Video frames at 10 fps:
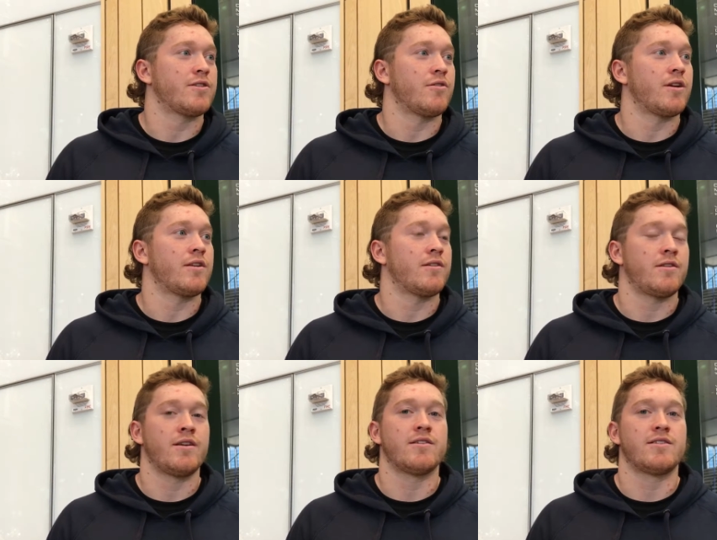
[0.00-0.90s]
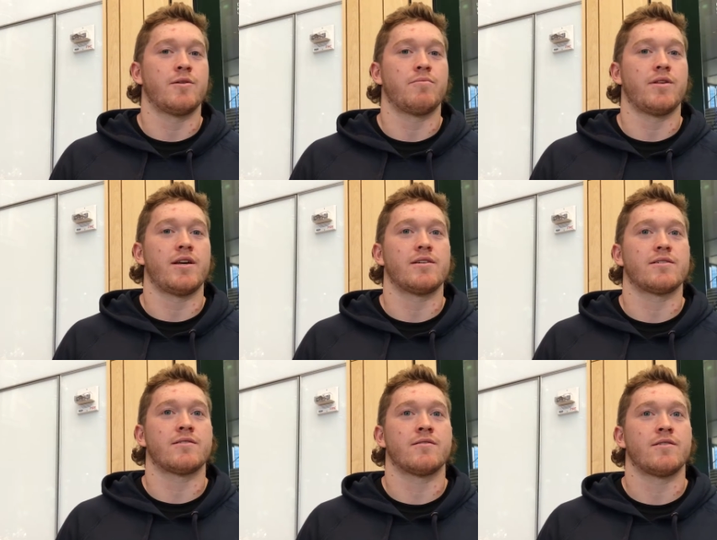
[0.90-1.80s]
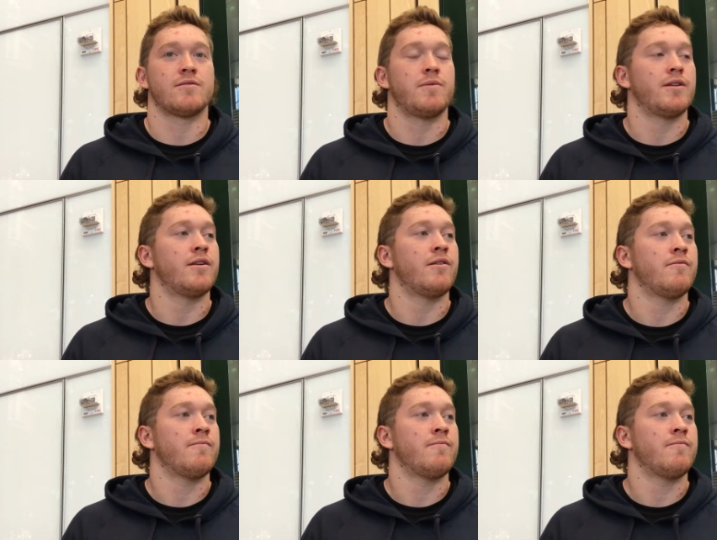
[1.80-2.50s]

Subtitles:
So getting to see him play is a big deal.